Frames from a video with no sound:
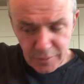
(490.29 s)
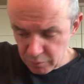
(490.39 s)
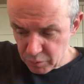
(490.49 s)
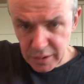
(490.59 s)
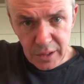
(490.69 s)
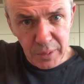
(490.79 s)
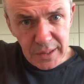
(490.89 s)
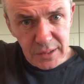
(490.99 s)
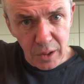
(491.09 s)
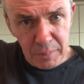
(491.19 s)
A really quick
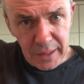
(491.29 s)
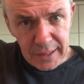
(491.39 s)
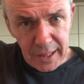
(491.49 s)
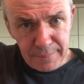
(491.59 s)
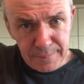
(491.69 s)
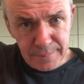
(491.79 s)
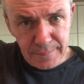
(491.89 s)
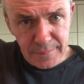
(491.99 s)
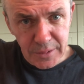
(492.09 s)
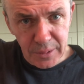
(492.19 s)
stop like that.
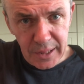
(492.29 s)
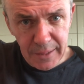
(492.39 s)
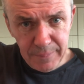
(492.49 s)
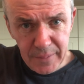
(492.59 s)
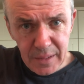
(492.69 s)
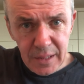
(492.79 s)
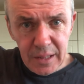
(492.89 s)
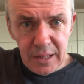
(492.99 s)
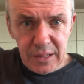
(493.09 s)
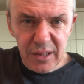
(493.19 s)
Okay,
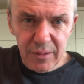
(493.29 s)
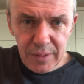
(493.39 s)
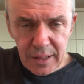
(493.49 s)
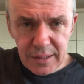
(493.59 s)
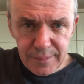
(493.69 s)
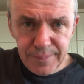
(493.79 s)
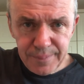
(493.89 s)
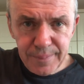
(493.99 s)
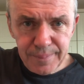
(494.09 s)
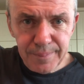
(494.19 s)
so that's
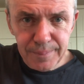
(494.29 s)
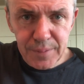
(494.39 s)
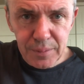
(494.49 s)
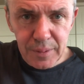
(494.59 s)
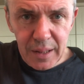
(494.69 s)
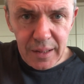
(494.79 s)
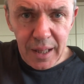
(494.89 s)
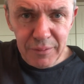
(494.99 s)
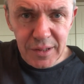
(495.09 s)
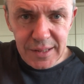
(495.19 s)

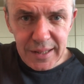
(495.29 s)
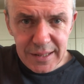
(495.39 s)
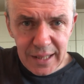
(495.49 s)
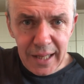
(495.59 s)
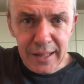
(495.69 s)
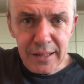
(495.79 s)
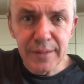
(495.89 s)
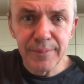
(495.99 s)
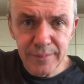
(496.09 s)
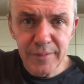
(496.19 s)
after 6 and
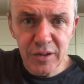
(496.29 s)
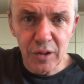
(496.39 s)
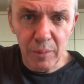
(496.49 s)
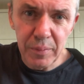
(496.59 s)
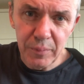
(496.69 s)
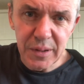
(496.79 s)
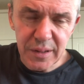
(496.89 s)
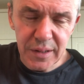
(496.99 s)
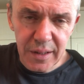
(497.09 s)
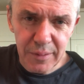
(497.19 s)
stop, which
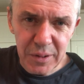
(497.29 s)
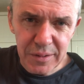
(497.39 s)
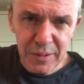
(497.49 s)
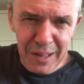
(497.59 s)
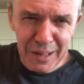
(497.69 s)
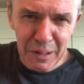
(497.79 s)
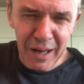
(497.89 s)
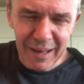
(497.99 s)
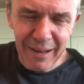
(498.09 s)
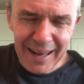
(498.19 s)

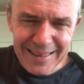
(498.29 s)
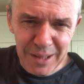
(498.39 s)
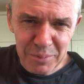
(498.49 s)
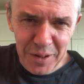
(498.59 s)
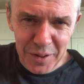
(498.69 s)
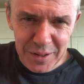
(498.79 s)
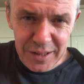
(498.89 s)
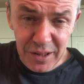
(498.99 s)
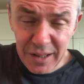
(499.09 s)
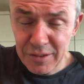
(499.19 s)
adds up to
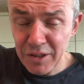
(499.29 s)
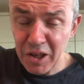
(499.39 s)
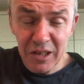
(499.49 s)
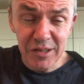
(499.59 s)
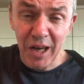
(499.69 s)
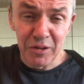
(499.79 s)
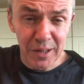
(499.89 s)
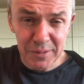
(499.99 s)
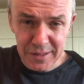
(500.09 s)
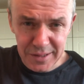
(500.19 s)
13. You can just count
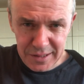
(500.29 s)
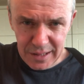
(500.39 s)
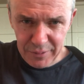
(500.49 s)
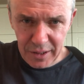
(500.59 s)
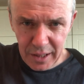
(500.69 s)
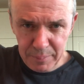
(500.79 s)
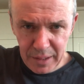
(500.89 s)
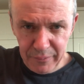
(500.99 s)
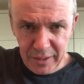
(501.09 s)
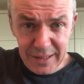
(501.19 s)
up to 13 if you like, but
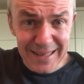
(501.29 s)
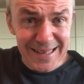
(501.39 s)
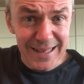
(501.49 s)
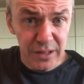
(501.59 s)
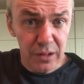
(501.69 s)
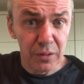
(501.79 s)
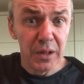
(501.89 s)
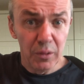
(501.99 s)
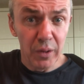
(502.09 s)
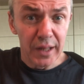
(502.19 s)
I find it easier to go
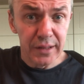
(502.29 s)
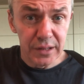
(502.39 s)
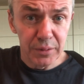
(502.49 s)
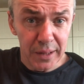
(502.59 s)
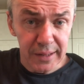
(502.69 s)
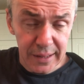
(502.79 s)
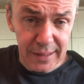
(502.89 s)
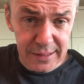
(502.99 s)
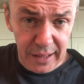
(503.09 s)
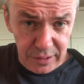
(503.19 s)
1 and 2 and
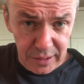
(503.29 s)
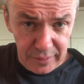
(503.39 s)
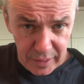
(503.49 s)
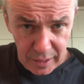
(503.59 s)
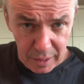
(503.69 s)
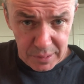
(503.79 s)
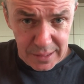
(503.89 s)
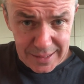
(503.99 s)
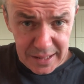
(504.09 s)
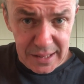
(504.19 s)
etc. up to
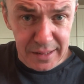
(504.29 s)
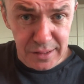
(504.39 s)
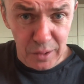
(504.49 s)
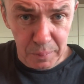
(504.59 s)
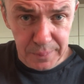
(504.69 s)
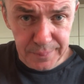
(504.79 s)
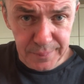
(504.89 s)
6 and stop.